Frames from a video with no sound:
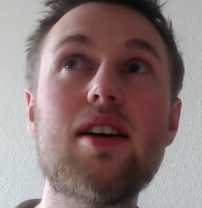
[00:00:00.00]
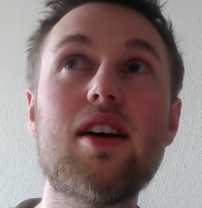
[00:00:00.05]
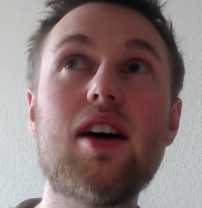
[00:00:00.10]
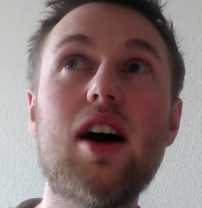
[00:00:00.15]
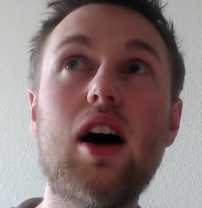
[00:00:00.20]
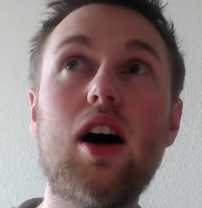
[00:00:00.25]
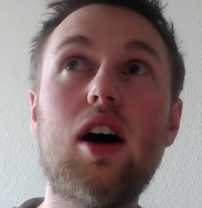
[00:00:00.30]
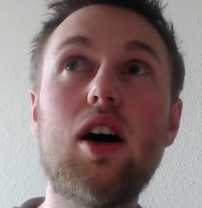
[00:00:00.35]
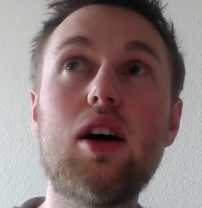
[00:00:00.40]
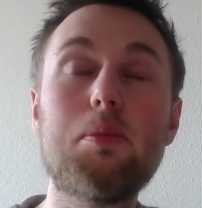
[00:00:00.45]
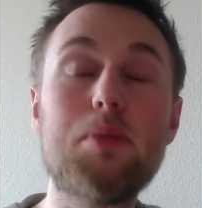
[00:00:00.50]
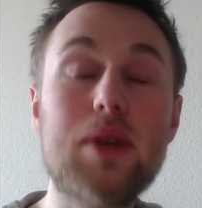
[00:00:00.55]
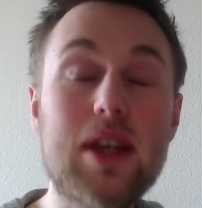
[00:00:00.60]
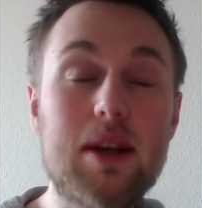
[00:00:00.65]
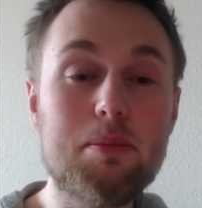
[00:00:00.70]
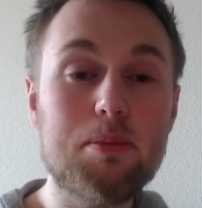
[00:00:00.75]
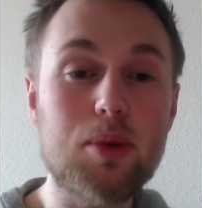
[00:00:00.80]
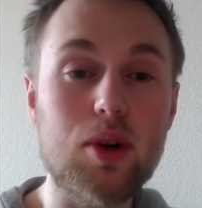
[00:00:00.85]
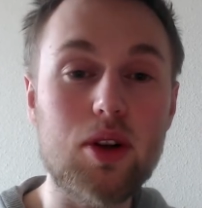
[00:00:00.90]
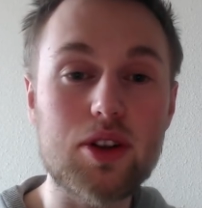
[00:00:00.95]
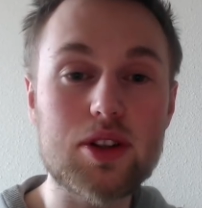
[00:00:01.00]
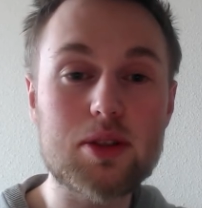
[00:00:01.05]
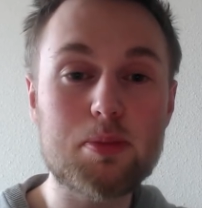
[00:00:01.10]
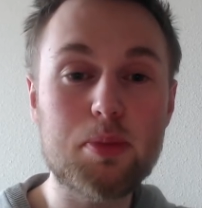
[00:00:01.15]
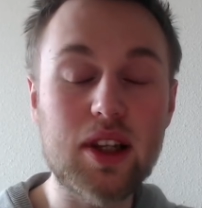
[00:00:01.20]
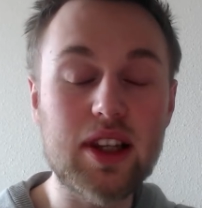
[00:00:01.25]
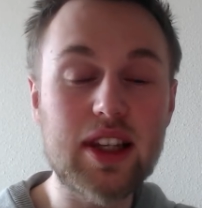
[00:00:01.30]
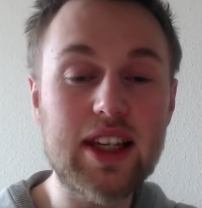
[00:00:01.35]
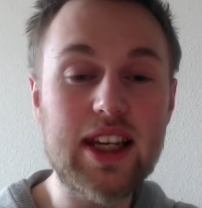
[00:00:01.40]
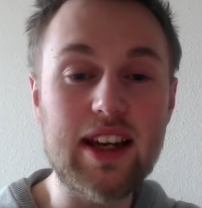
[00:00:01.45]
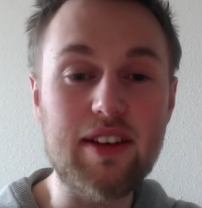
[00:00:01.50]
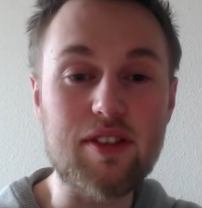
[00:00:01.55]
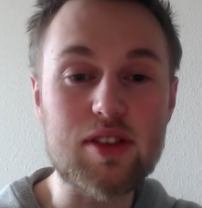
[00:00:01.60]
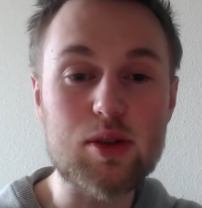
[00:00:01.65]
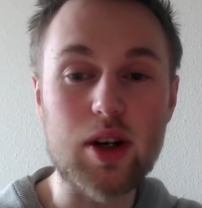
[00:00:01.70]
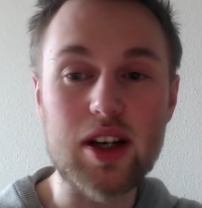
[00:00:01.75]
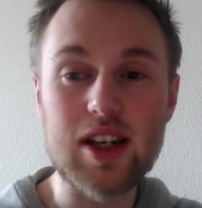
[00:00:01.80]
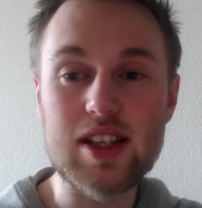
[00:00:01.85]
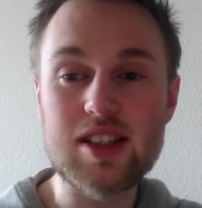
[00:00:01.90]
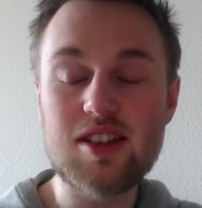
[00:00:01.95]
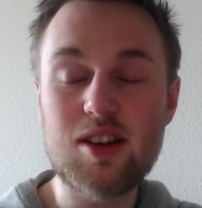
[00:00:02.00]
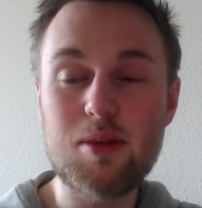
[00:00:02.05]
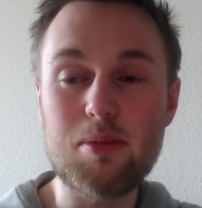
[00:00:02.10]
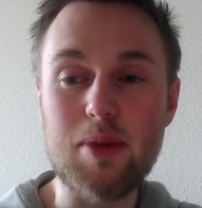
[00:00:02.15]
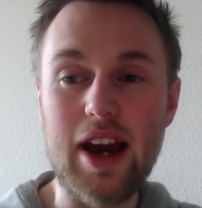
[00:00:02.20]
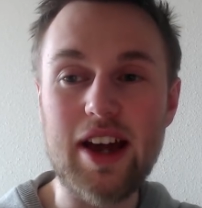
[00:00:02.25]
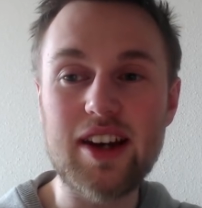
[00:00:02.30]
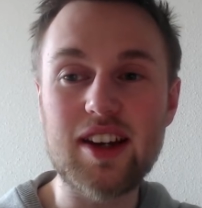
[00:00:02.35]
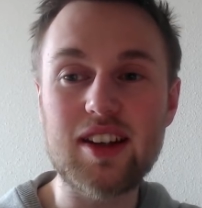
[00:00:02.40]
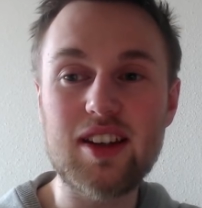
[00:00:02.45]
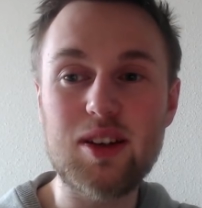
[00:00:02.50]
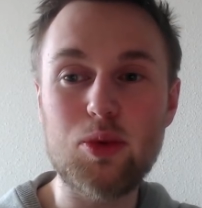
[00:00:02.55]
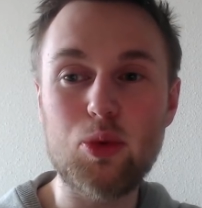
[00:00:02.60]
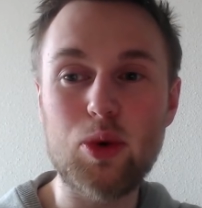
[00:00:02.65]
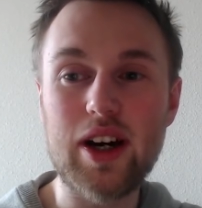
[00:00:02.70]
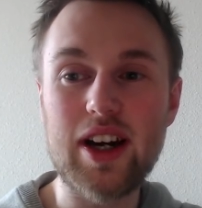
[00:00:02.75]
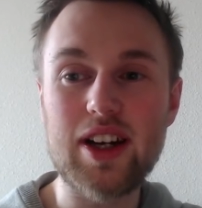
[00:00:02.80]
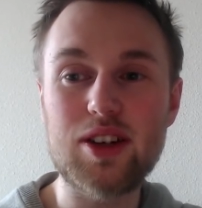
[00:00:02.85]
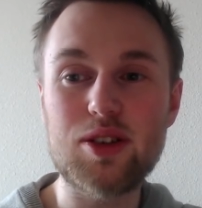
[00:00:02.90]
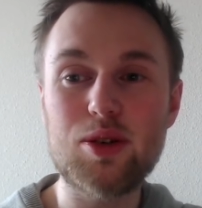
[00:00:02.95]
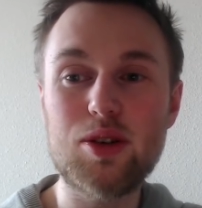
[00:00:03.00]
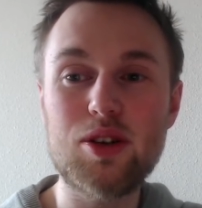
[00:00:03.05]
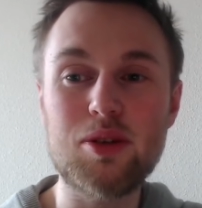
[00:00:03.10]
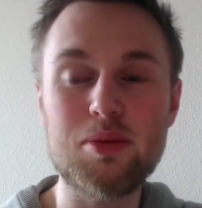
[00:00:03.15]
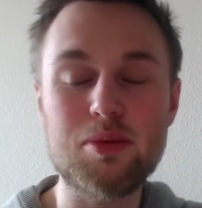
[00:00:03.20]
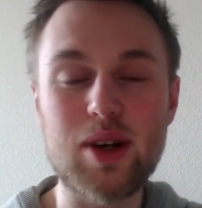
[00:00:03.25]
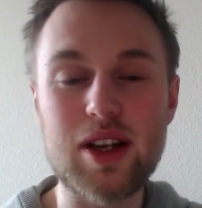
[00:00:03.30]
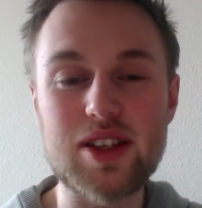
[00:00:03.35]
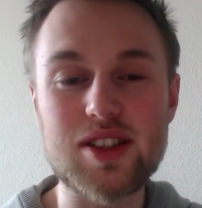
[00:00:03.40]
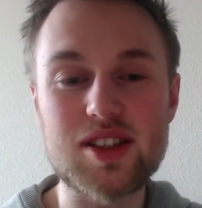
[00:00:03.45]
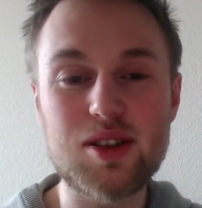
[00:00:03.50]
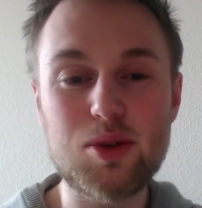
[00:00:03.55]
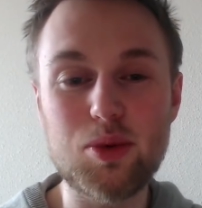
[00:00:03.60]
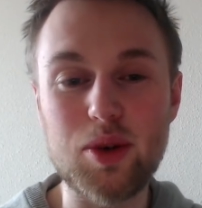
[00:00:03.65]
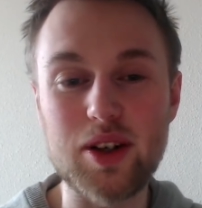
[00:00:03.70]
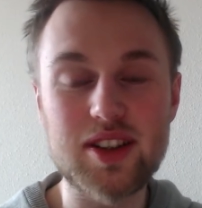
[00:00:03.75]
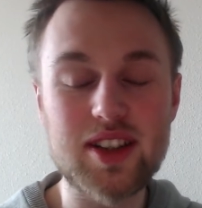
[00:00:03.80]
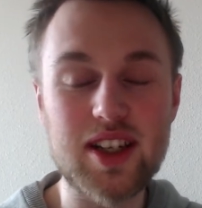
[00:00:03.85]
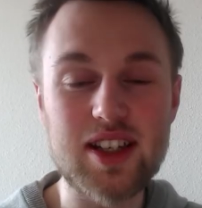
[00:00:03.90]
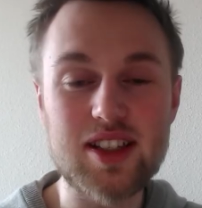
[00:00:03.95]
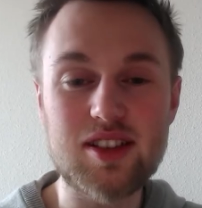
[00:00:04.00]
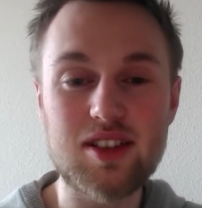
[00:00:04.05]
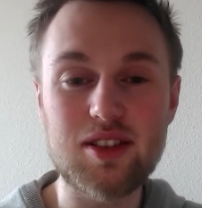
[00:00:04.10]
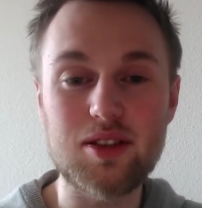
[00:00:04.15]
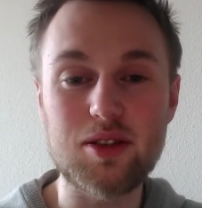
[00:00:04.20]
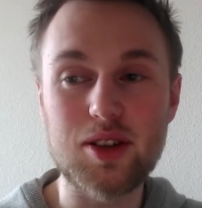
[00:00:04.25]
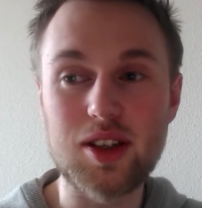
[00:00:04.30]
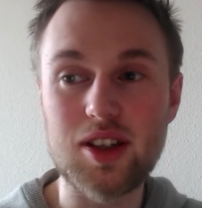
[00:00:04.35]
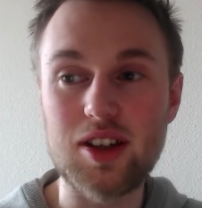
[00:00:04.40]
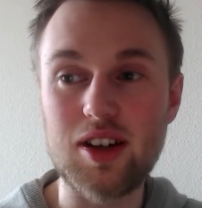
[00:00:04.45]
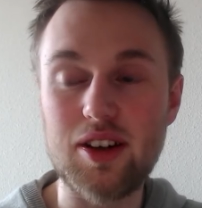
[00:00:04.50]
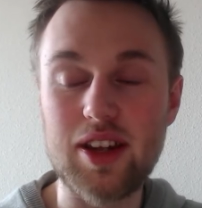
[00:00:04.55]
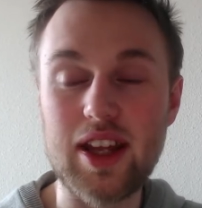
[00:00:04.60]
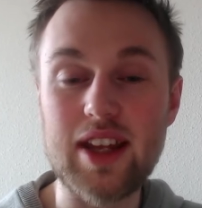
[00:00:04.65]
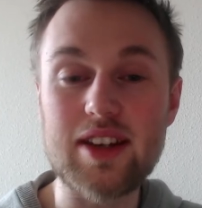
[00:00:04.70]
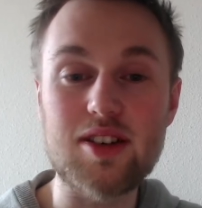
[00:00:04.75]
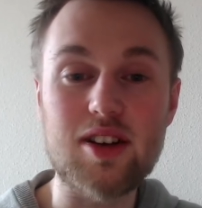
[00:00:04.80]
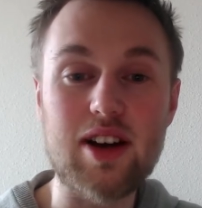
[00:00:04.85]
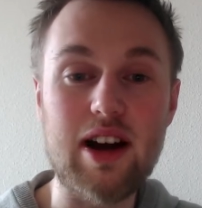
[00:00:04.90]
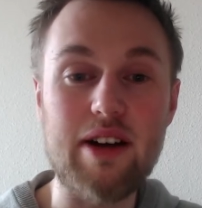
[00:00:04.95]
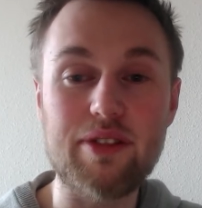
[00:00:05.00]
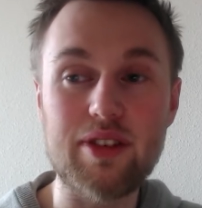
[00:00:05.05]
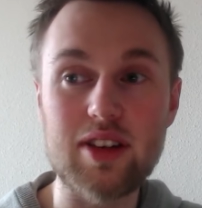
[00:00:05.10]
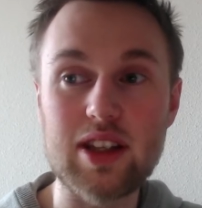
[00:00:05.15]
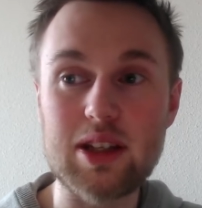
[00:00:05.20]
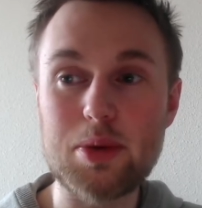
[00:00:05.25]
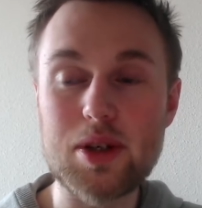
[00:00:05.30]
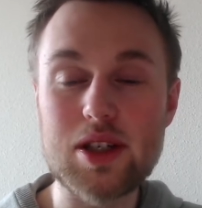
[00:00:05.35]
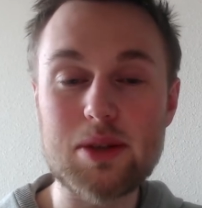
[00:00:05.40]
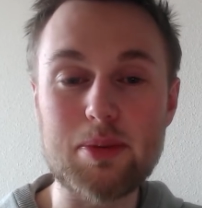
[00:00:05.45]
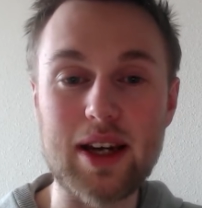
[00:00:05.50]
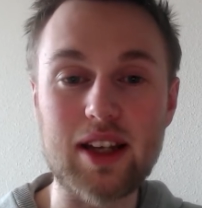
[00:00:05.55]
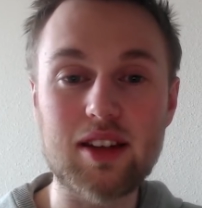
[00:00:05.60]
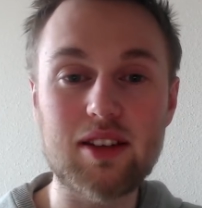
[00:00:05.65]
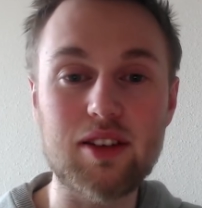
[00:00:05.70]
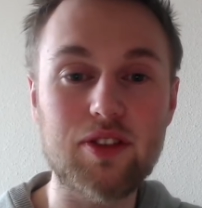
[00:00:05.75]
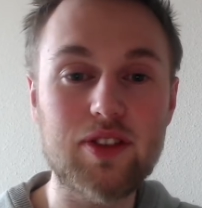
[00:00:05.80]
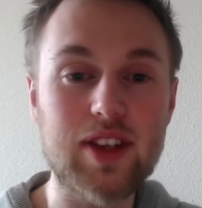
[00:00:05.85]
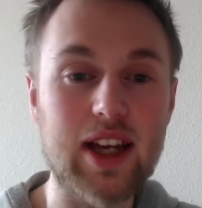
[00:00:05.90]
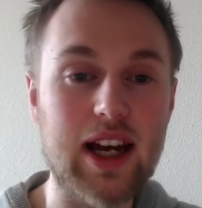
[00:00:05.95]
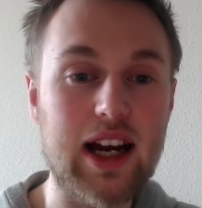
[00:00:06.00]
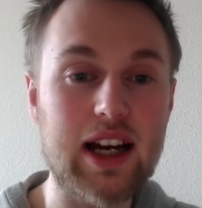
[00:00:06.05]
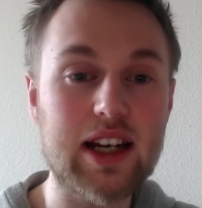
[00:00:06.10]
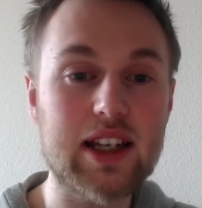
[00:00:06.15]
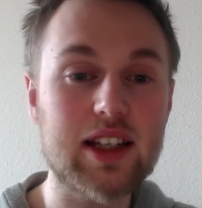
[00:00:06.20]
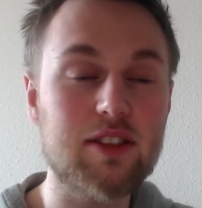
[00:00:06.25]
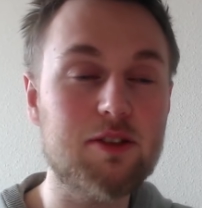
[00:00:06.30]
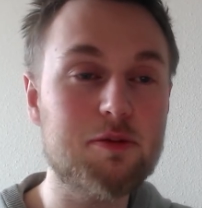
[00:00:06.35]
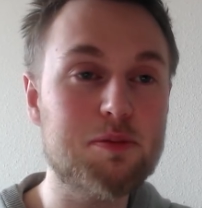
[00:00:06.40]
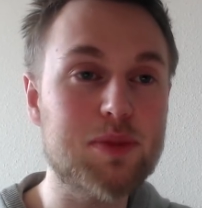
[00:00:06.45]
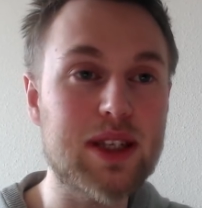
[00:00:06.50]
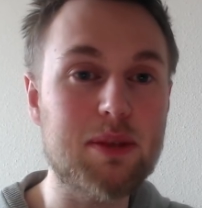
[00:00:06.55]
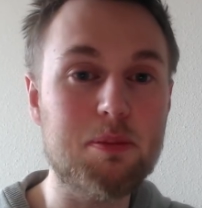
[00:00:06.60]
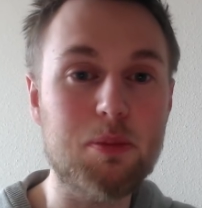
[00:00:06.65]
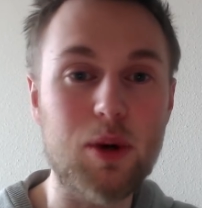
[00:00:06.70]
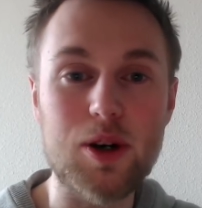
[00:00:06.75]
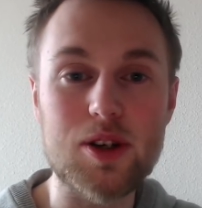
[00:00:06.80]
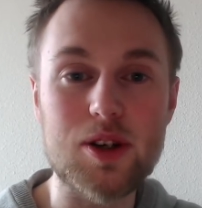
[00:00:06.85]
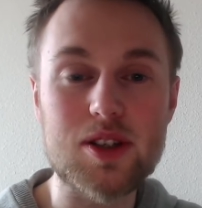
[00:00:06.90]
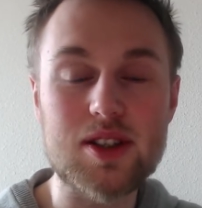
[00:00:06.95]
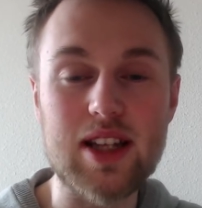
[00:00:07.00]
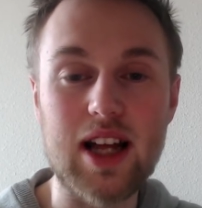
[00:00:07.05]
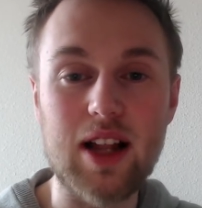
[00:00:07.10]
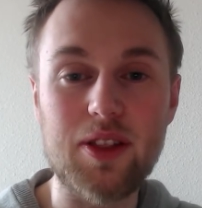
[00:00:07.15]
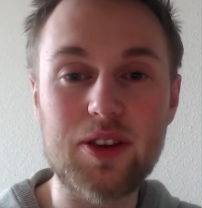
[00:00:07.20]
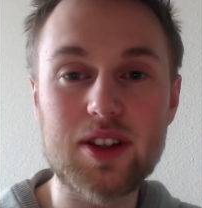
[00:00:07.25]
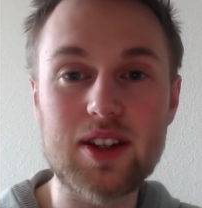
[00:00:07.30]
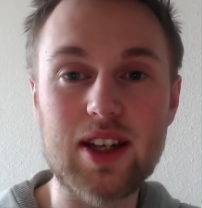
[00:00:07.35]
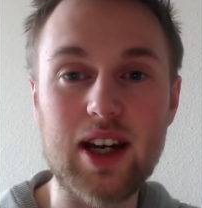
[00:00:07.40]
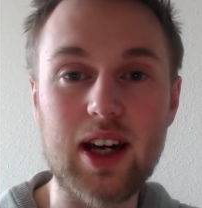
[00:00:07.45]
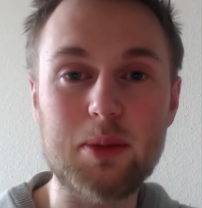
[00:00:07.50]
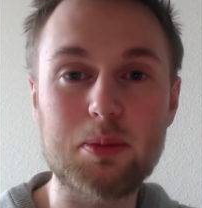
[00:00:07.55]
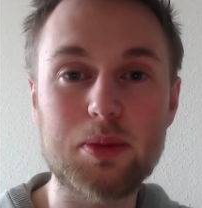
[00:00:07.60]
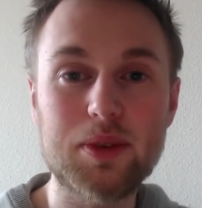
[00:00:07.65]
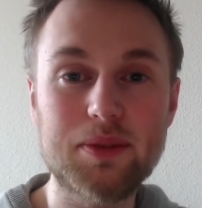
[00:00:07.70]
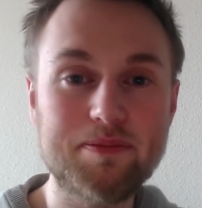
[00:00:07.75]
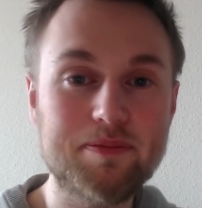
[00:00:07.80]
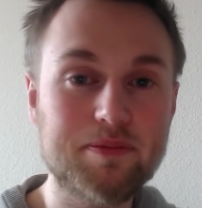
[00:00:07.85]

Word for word: our people's beliefs, what is humanity, why do humans do what they do, you know, then you come from the perspective of the INFP personality type.